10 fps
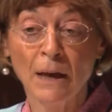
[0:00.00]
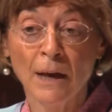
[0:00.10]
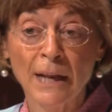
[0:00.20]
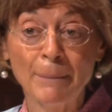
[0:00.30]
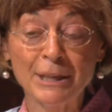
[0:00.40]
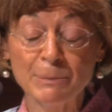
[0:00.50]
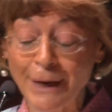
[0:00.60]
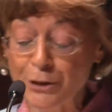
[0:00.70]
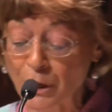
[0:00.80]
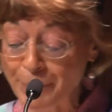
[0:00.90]
And I must pay
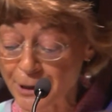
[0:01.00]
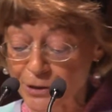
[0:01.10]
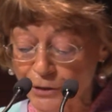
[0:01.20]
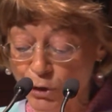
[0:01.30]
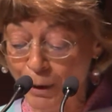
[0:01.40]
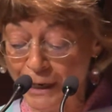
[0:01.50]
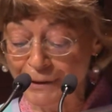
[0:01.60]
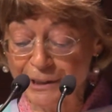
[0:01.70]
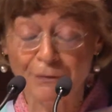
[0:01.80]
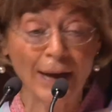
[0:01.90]
tribute to one of
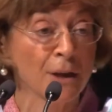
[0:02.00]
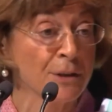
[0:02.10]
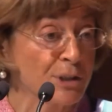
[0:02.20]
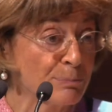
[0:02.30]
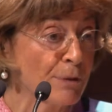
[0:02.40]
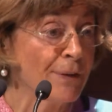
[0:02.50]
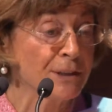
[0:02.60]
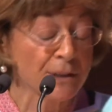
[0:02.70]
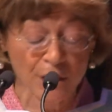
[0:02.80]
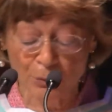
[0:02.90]
its founders,
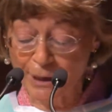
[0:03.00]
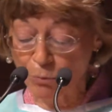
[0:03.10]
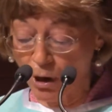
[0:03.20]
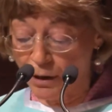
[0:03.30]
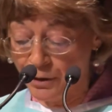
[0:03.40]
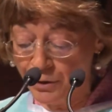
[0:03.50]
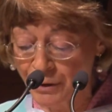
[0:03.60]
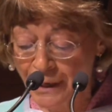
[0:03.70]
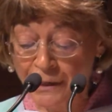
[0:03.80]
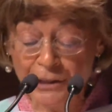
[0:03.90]
Professor Louis Waller, who
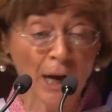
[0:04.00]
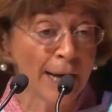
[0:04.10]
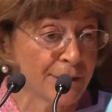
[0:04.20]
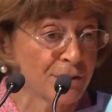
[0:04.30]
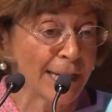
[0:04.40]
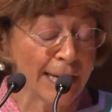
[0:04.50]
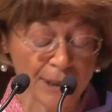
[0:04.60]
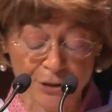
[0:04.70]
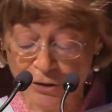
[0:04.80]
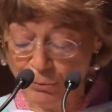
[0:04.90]
died sadly
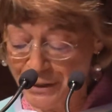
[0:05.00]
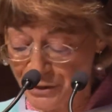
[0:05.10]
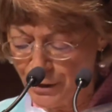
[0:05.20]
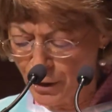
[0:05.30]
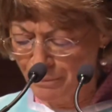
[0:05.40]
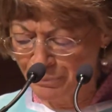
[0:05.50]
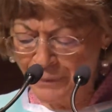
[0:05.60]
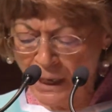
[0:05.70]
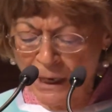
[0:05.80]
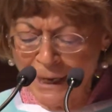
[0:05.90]
2 weeks ago.
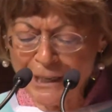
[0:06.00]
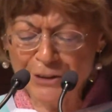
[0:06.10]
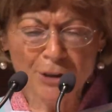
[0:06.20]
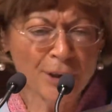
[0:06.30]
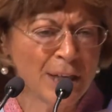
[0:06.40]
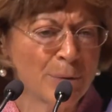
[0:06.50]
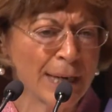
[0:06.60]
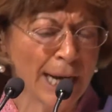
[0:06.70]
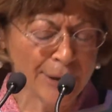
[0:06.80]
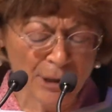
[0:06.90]
He's not only
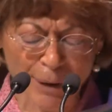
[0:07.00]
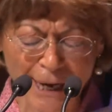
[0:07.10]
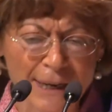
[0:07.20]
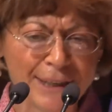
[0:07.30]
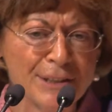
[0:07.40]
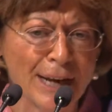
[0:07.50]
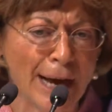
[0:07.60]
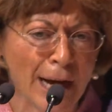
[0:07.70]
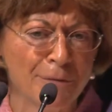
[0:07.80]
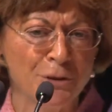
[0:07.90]
regarded by at least
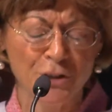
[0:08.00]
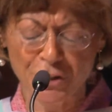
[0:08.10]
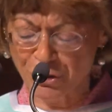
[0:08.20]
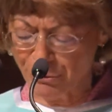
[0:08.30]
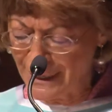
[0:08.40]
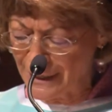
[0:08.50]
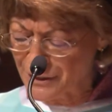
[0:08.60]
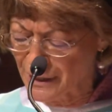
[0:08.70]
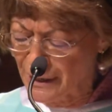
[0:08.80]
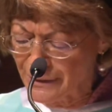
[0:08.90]
half the judiciary as
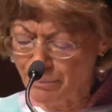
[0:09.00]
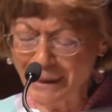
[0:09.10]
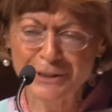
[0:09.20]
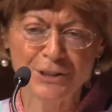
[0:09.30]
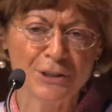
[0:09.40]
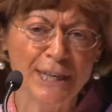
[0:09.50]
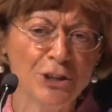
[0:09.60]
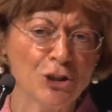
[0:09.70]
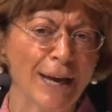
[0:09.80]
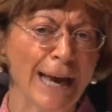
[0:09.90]
the best
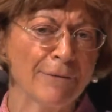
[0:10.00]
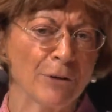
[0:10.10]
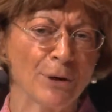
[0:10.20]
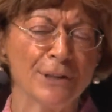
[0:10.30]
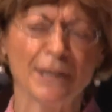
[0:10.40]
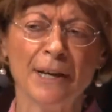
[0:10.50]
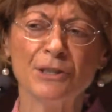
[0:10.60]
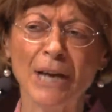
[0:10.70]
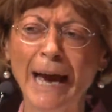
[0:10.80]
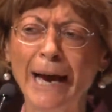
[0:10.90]
teacher ever and a
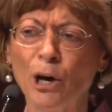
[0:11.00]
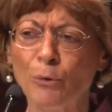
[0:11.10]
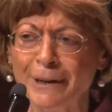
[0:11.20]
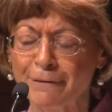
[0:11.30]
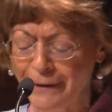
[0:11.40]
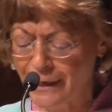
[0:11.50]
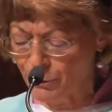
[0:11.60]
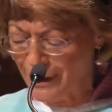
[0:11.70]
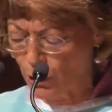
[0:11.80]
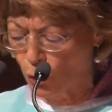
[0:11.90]
towering figure
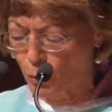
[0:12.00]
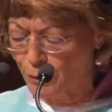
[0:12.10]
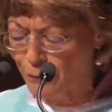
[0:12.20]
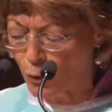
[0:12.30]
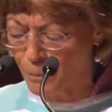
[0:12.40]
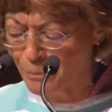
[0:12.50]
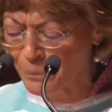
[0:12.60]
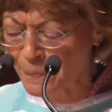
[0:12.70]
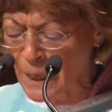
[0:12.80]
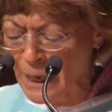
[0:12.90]
in law reform,
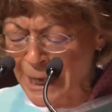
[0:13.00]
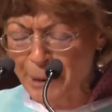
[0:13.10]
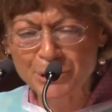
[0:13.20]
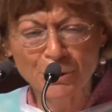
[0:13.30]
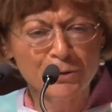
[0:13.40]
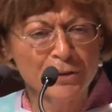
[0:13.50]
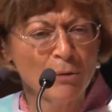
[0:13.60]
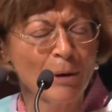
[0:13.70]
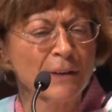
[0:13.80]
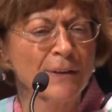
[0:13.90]
he was also
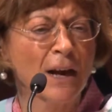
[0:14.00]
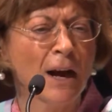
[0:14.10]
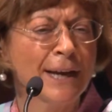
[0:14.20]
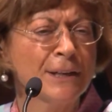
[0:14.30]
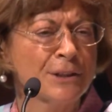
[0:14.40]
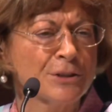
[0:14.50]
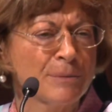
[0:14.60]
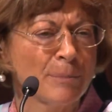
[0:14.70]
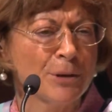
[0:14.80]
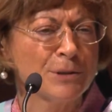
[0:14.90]
one of the kindest and most